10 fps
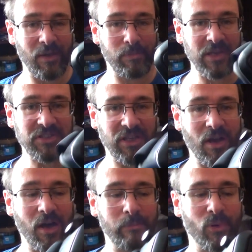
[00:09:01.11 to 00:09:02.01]
a piece of
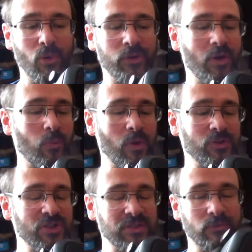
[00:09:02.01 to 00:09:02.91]
cardboard that will
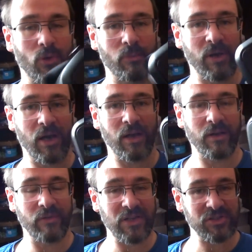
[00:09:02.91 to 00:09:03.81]
just fall apart
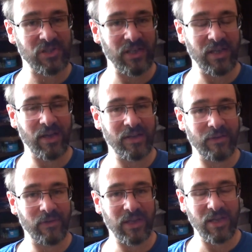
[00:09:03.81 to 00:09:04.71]
eventually, and
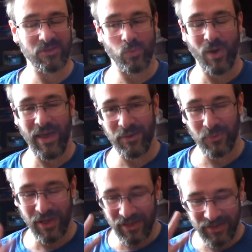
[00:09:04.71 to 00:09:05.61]
if it gets wet,
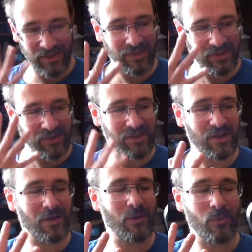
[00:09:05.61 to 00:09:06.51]
well,
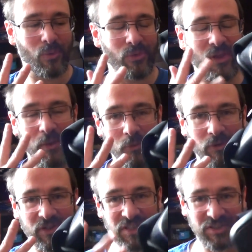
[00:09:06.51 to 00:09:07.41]
your whole thing
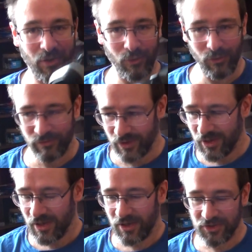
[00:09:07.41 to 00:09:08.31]
will dissolve
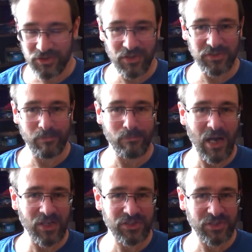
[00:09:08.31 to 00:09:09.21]
and turn to
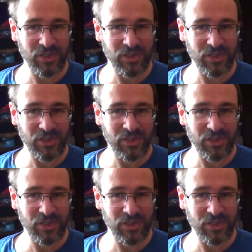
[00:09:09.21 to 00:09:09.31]
mush.